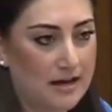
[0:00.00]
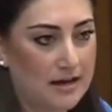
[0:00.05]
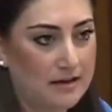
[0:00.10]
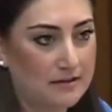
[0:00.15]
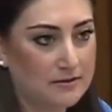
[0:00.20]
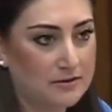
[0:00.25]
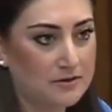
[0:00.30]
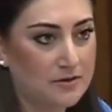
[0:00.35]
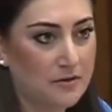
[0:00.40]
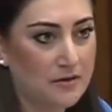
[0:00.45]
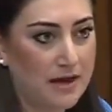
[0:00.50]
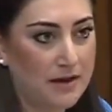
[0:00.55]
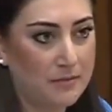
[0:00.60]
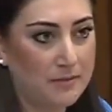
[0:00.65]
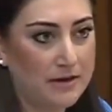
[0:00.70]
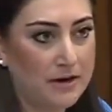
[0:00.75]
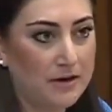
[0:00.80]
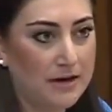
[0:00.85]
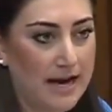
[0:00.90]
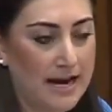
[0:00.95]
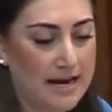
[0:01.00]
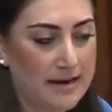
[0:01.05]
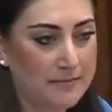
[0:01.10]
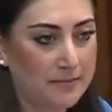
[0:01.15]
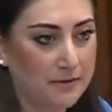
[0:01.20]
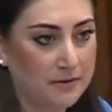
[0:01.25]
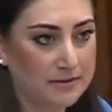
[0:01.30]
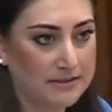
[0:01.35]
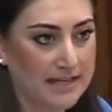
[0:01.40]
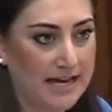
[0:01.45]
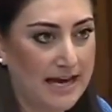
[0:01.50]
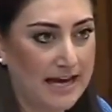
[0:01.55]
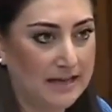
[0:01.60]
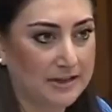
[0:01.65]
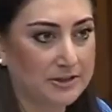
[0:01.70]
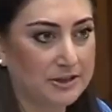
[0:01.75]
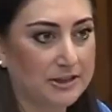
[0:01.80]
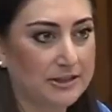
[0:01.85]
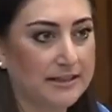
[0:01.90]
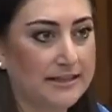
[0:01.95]
so that we are able to
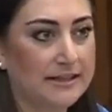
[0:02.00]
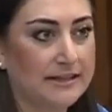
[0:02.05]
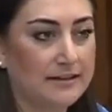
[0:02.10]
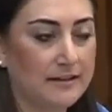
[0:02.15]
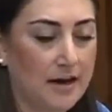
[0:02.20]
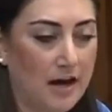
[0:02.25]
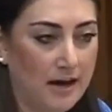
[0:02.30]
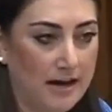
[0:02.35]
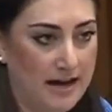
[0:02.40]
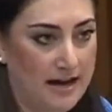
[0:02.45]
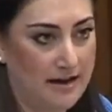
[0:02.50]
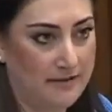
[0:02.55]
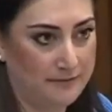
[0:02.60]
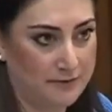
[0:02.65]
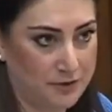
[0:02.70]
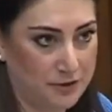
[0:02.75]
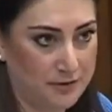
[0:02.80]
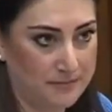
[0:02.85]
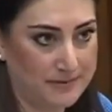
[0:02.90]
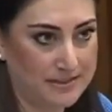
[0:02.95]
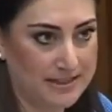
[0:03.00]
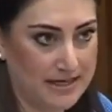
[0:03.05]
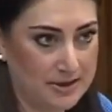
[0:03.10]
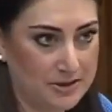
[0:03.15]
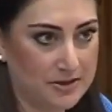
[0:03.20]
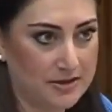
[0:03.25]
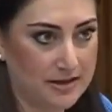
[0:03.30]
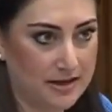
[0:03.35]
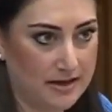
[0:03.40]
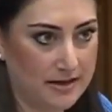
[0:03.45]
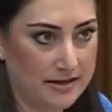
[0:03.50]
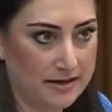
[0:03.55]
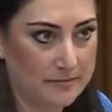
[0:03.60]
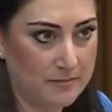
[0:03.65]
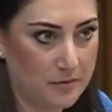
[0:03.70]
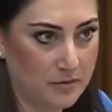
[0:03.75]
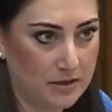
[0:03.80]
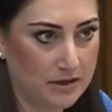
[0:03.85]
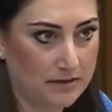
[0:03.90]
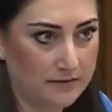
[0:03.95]
actually not have troops stationed there
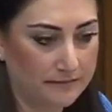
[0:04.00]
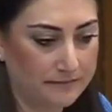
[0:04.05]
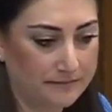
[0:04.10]
anymore?